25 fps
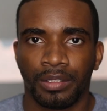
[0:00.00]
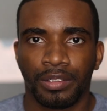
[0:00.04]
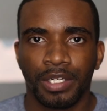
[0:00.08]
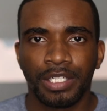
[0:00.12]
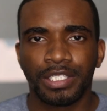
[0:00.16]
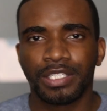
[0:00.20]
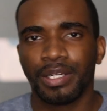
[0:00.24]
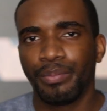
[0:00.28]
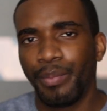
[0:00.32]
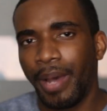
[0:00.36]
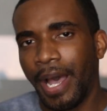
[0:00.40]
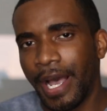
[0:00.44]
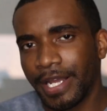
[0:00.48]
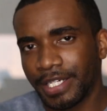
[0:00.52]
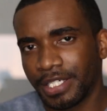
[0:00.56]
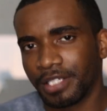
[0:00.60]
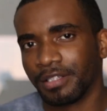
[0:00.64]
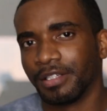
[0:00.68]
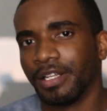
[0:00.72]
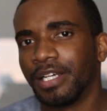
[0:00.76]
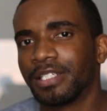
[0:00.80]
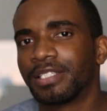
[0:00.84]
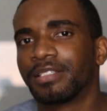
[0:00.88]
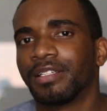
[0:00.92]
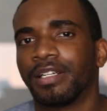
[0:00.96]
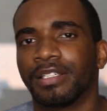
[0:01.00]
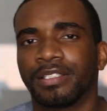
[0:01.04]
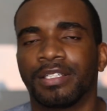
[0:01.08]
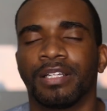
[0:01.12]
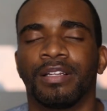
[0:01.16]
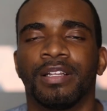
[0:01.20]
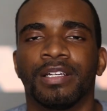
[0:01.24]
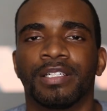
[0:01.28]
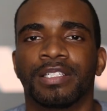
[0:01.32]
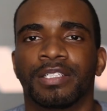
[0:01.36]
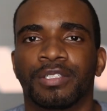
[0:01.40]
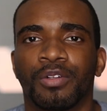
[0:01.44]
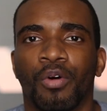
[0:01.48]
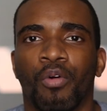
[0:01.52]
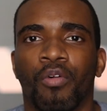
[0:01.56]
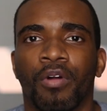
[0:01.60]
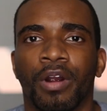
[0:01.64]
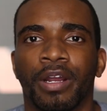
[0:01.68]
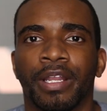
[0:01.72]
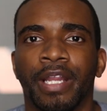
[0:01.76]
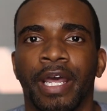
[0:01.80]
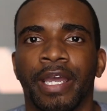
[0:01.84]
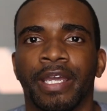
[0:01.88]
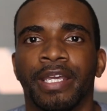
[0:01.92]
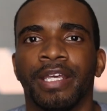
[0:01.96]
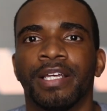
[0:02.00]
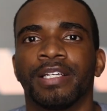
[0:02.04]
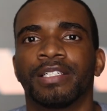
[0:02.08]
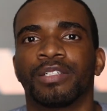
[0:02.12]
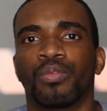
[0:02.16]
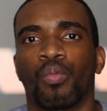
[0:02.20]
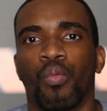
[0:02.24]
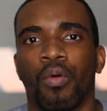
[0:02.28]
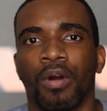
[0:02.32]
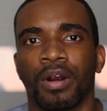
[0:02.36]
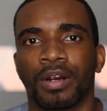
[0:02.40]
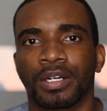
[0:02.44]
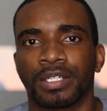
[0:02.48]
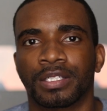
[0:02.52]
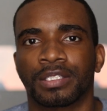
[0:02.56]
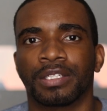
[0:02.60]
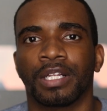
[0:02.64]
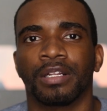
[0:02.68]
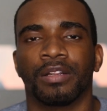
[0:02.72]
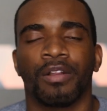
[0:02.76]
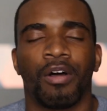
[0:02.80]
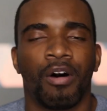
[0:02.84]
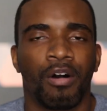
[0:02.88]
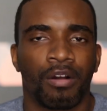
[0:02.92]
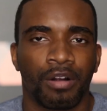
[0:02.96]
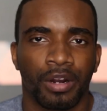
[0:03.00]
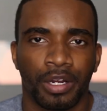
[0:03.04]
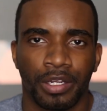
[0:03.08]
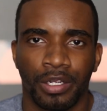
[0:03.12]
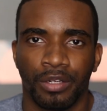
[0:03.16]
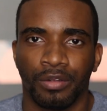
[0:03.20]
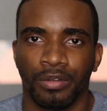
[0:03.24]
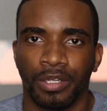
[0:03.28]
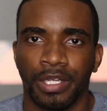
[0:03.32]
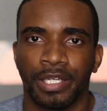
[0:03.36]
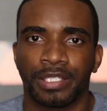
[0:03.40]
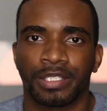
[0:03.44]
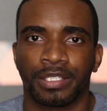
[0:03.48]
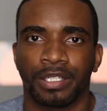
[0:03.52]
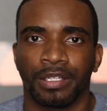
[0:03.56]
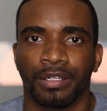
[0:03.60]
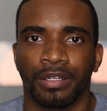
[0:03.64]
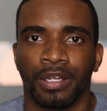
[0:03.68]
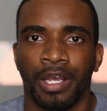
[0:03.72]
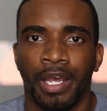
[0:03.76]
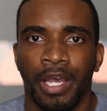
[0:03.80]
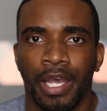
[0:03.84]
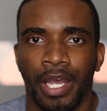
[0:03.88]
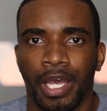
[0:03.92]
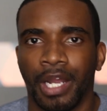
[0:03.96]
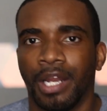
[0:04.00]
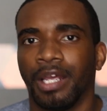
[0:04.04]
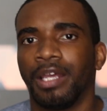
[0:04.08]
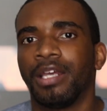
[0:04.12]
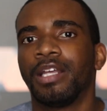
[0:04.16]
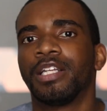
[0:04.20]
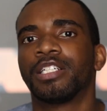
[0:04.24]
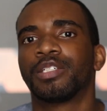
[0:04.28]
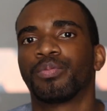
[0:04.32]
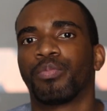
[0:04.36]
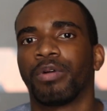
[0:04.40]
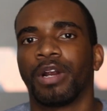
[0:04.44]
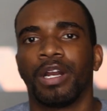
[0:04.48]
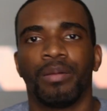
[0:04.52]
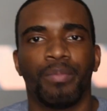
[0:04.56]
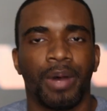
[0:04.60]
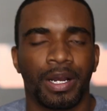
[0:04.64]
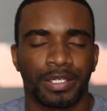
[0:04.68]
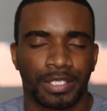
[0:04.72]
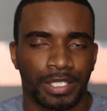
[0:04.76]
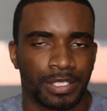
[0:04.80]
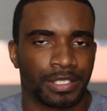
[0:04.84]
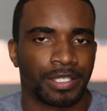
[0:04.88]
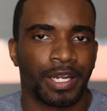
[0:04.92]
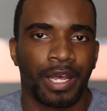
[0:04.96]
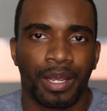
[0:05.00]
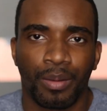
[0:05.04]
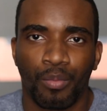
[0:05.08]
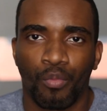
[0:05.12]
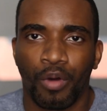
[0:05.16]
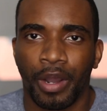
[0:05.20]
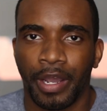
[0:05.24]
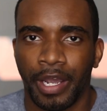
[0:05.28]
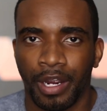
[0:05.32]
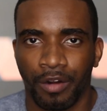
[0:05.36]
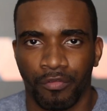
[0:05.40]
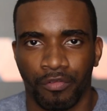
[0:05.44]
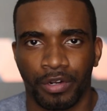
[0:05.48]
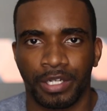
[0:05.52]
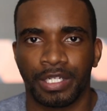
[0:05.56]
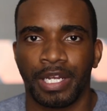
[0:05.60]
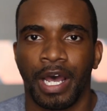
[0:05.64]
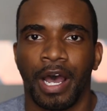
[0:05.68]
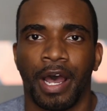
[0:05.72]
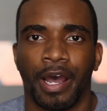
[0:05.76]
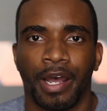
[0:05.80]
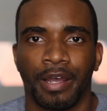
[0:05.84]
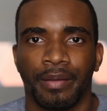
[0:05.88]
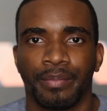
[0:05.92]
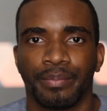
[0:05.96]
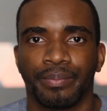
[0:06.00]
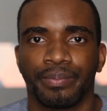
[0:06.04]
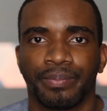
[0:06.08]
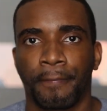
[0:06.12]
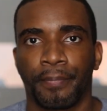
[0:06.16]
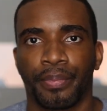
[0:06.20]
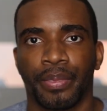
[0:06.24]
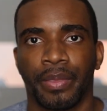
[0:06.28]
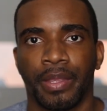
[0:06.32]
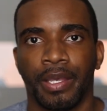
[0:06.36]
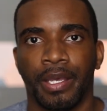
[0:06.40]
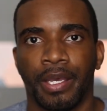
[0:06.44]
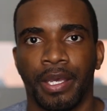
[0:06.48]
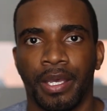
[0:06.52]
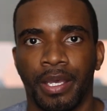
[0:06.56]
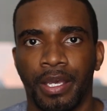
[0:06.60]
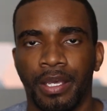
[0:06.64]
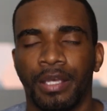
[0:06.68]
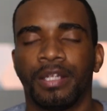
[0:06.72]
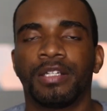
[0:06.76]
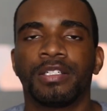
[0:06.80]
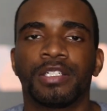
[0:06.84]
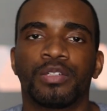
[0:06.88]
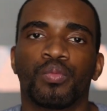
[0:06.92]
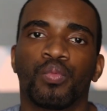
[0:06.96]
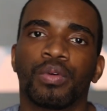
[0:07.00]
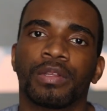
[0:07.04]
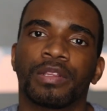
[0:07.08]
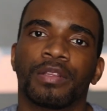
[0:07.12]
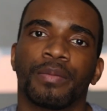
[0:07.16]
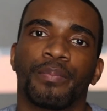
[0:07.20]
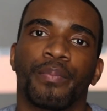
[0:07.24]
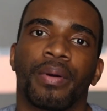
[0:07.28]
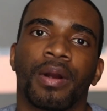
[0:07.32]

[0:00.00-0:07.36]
Just imagine listening to this story that gets worse the longer you listen, and it ends pretty much the same way every time. It ends with the